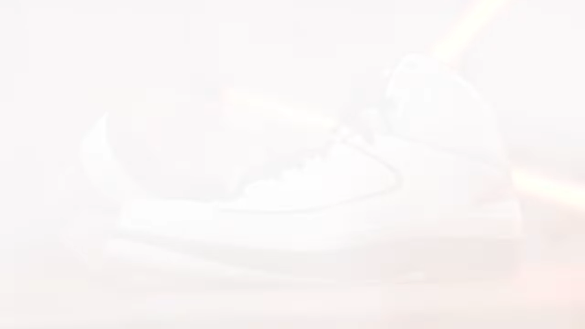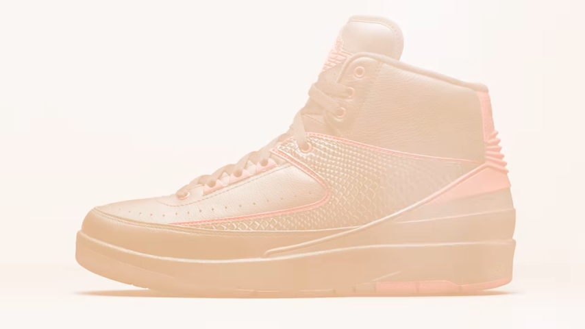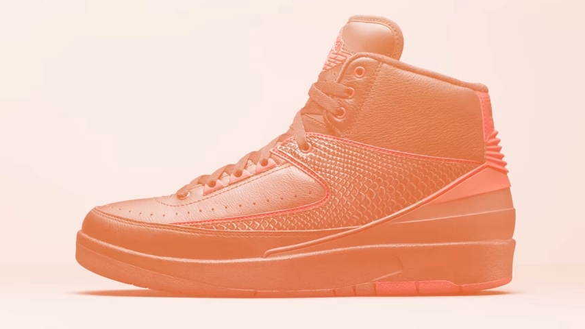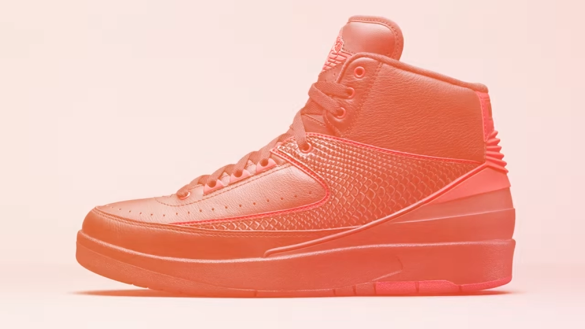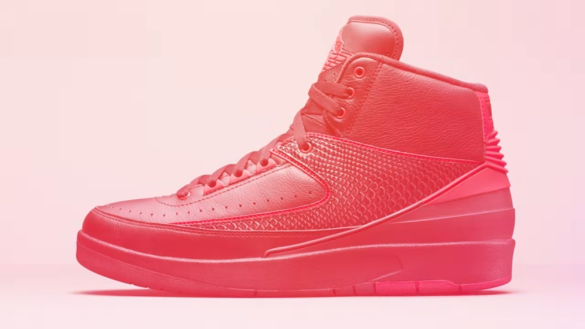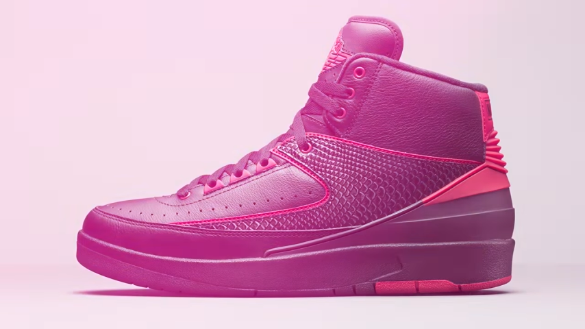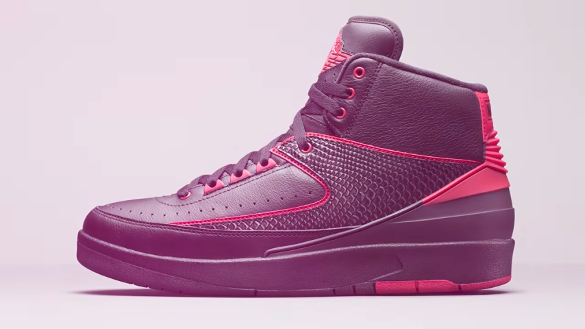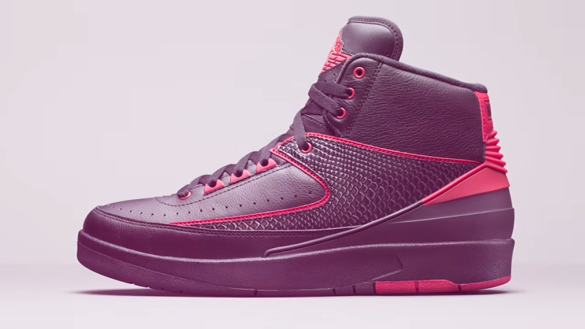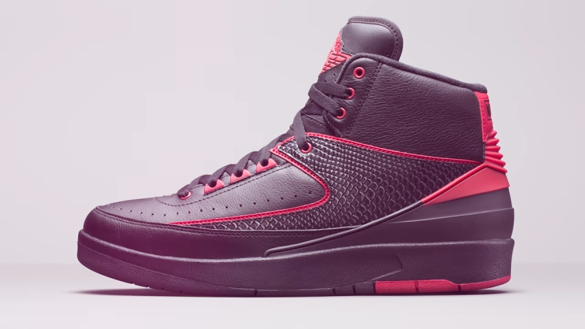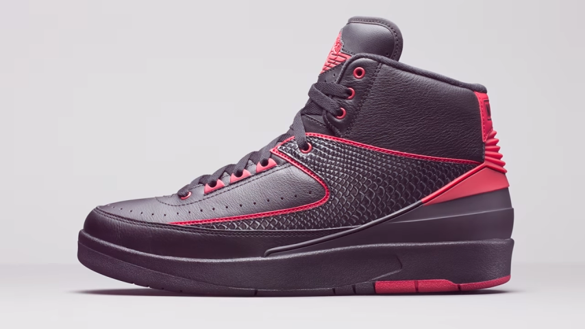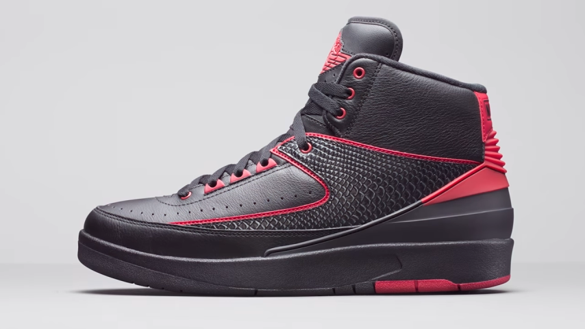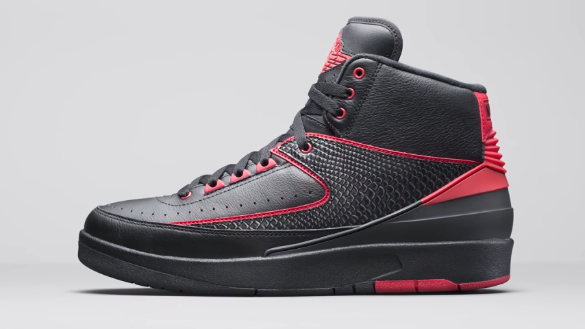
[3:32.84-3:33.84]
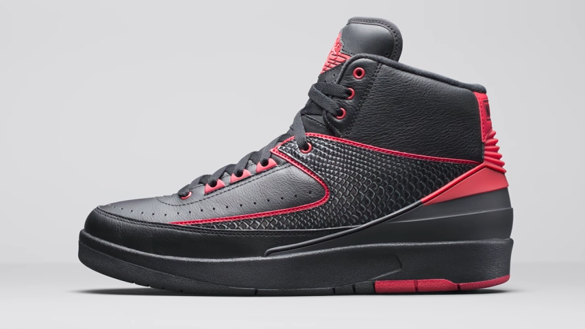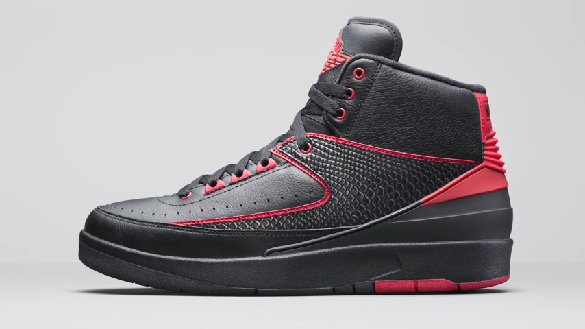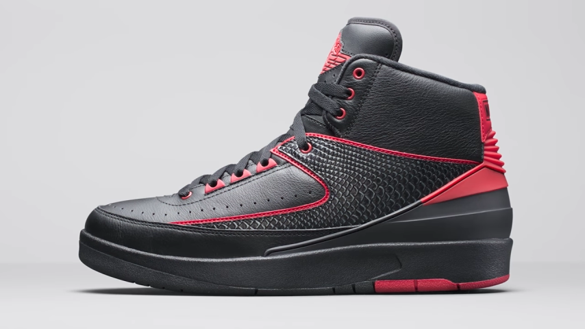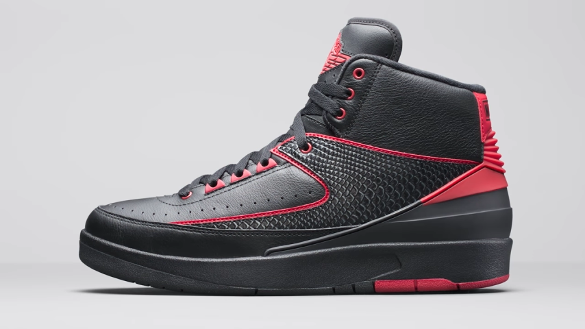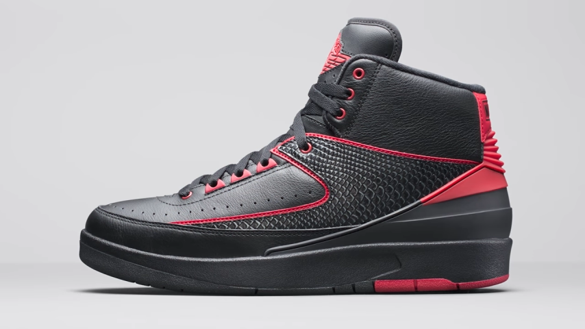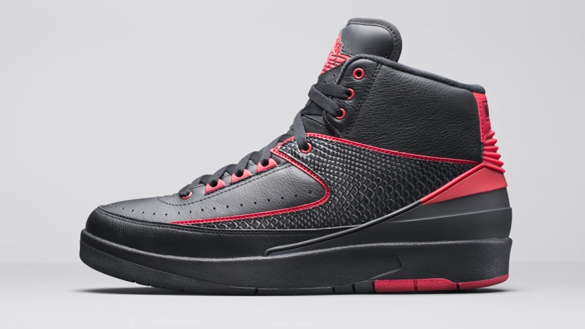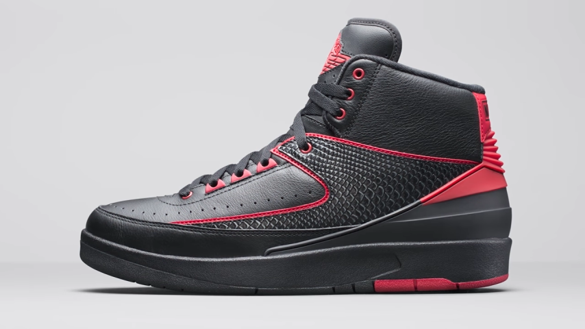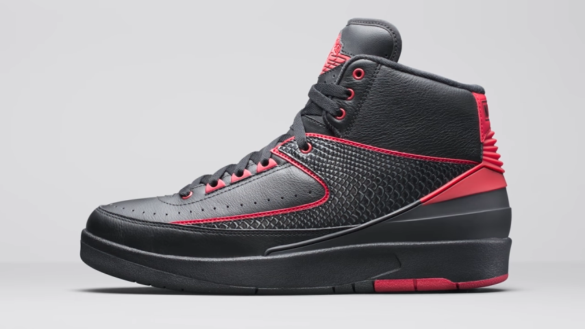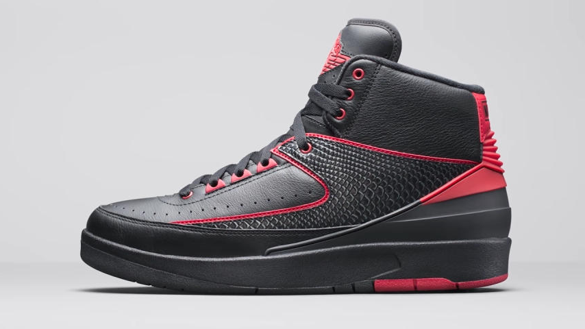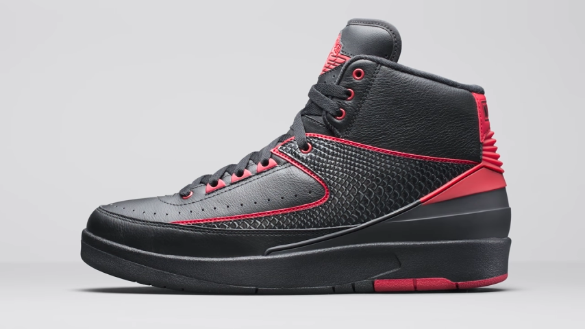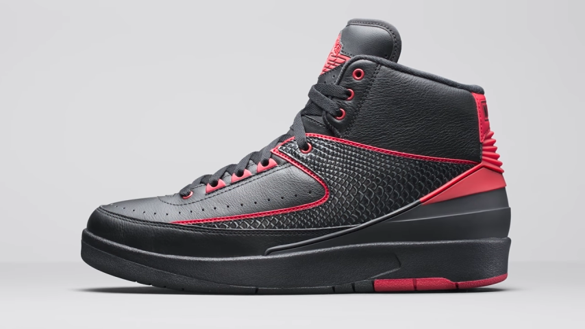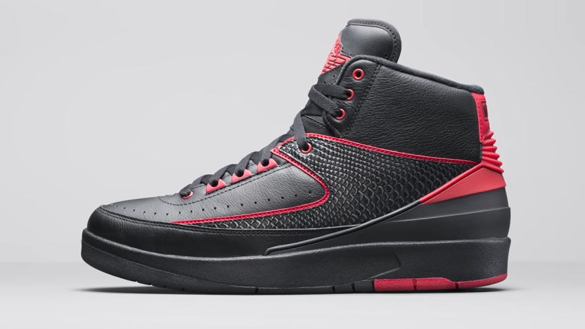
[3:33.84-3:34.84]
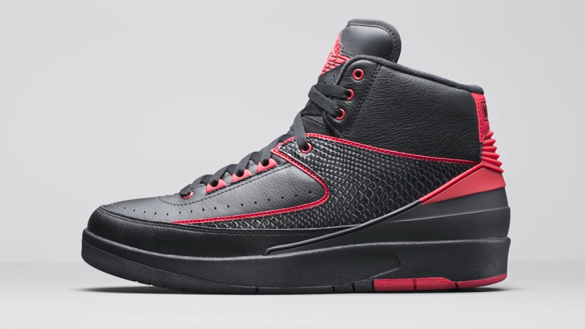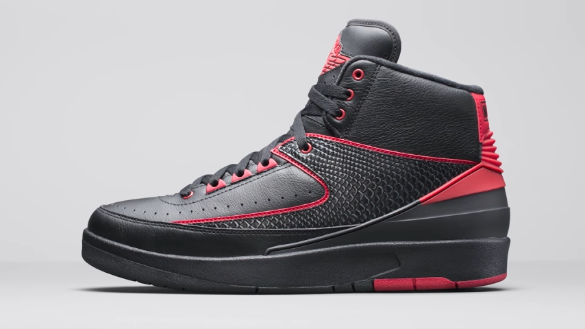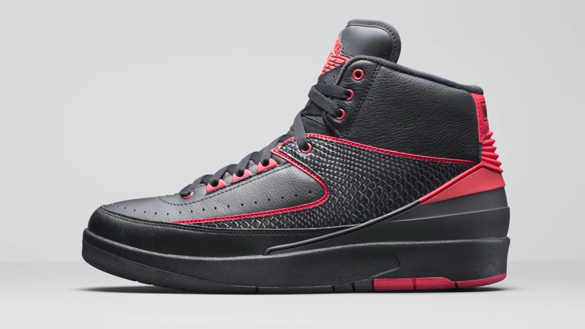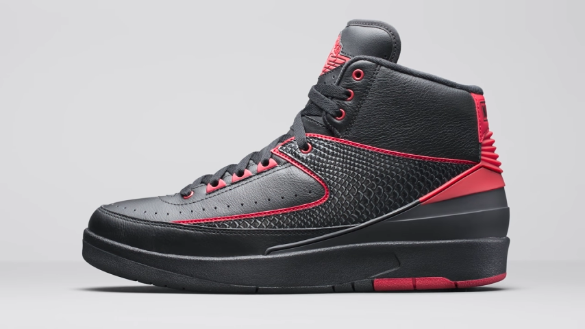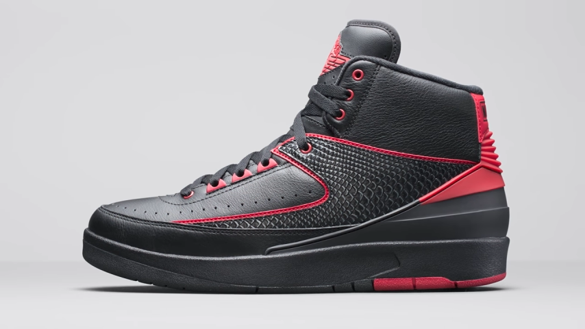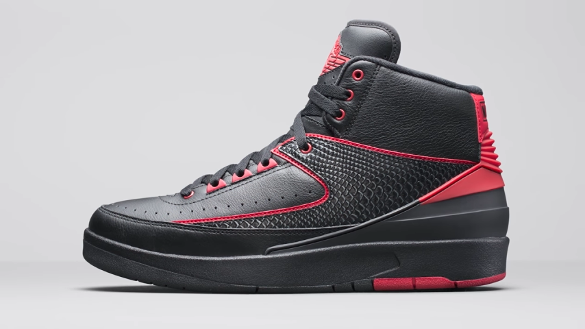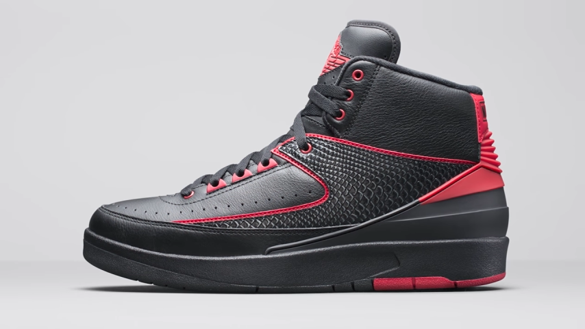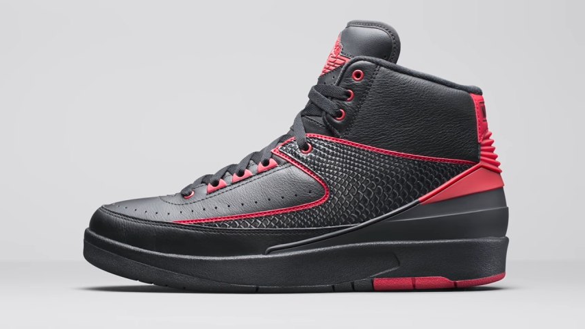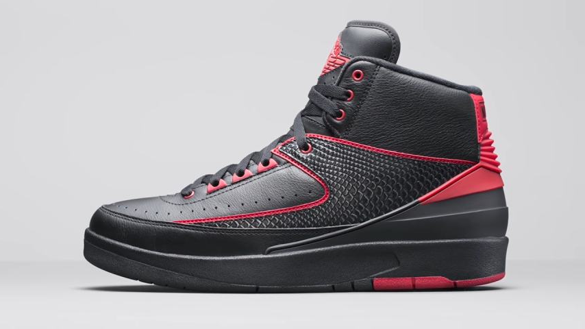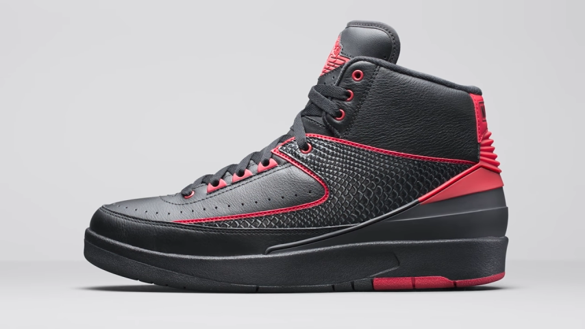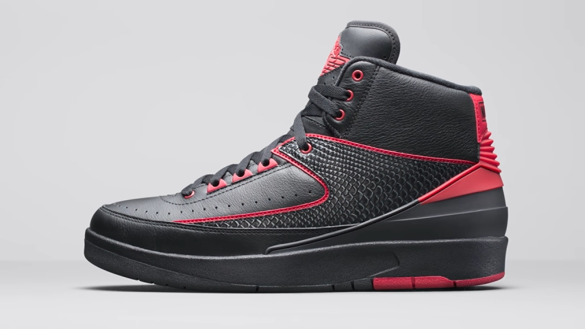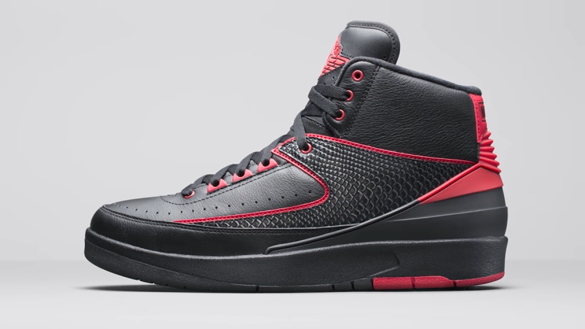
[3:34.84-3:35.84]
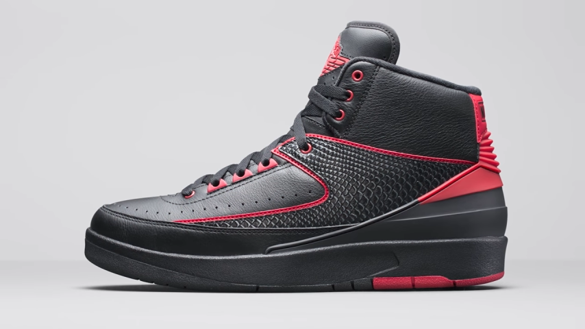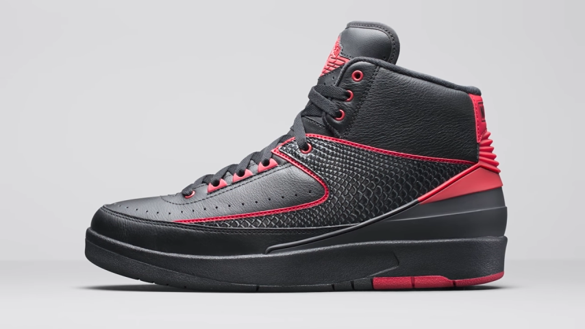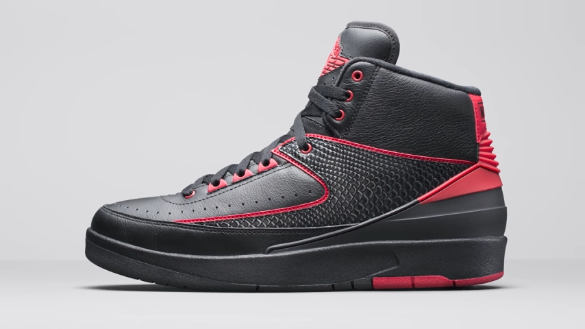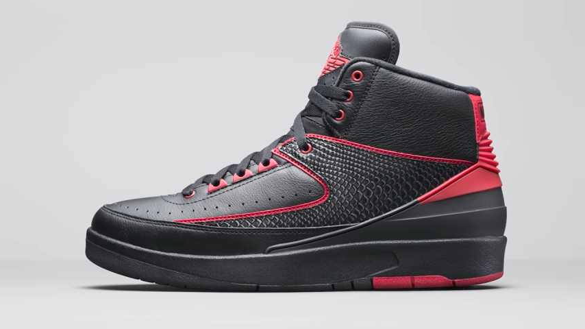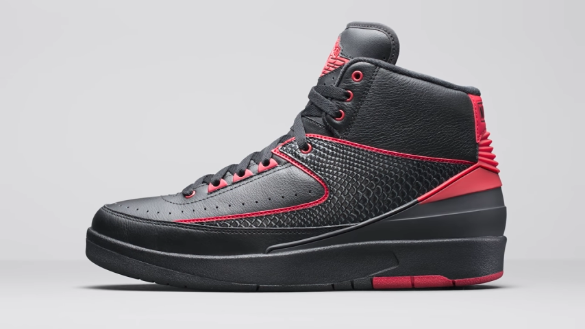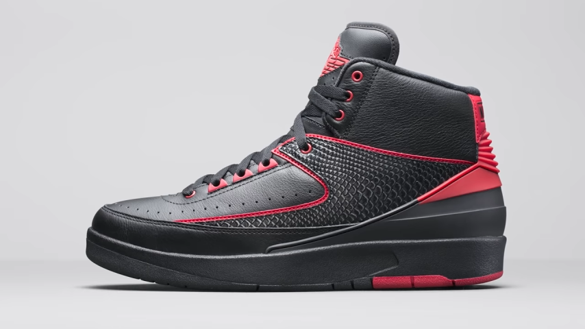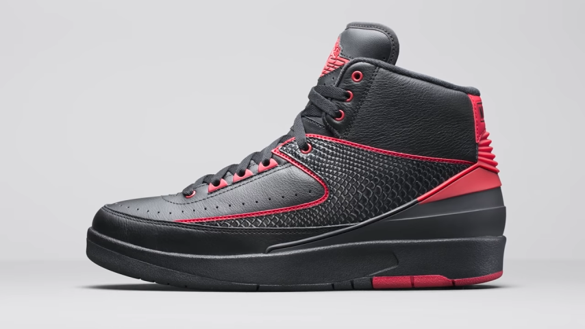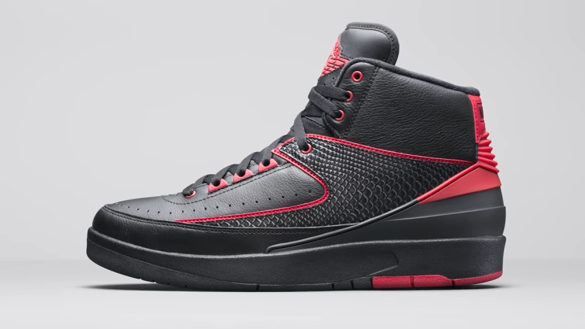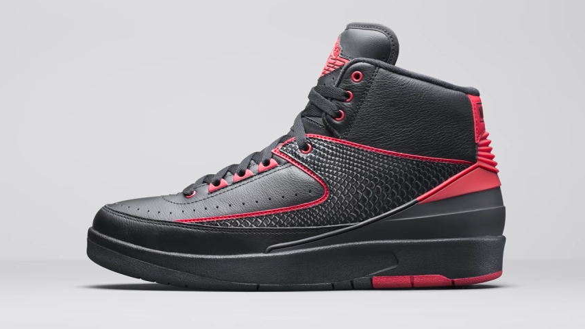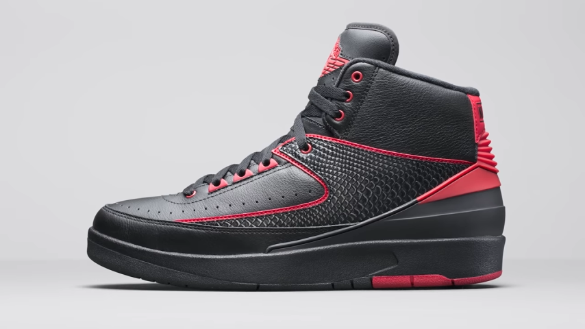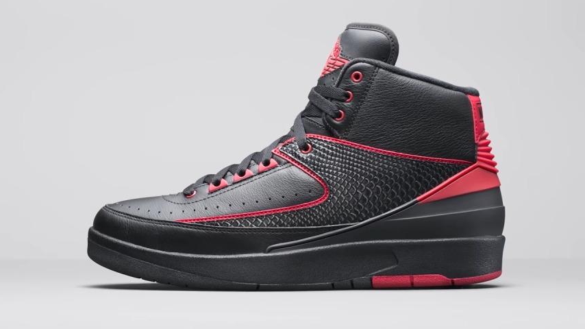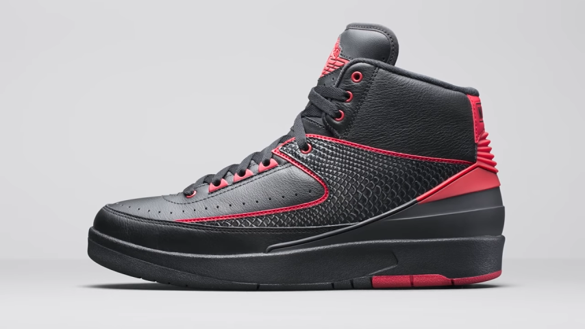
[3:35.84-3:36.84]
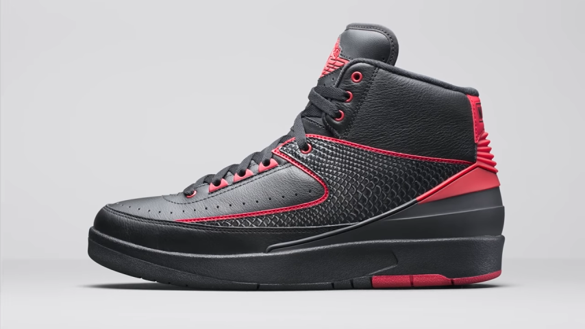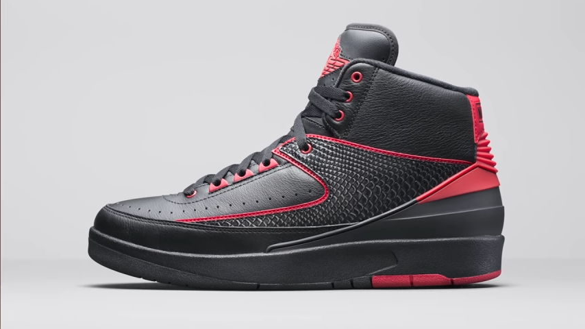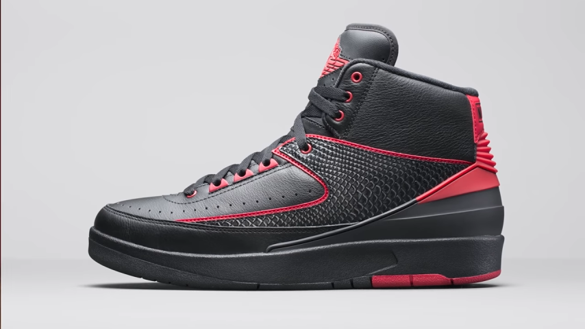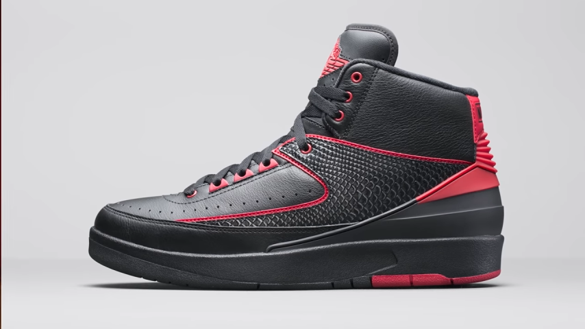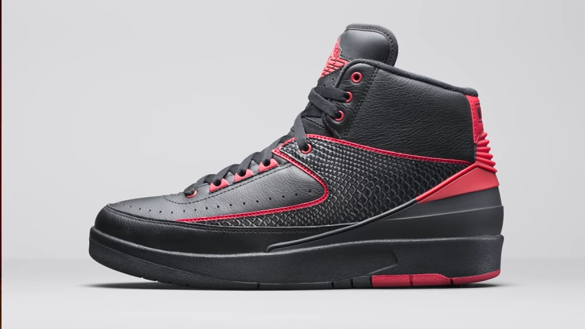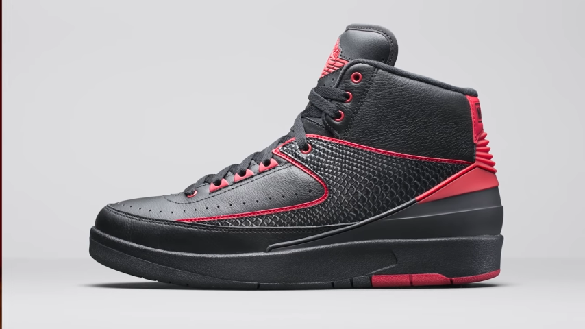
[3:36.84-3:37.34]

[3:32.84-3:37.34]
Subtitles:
No face is visible, so there are no lips to read.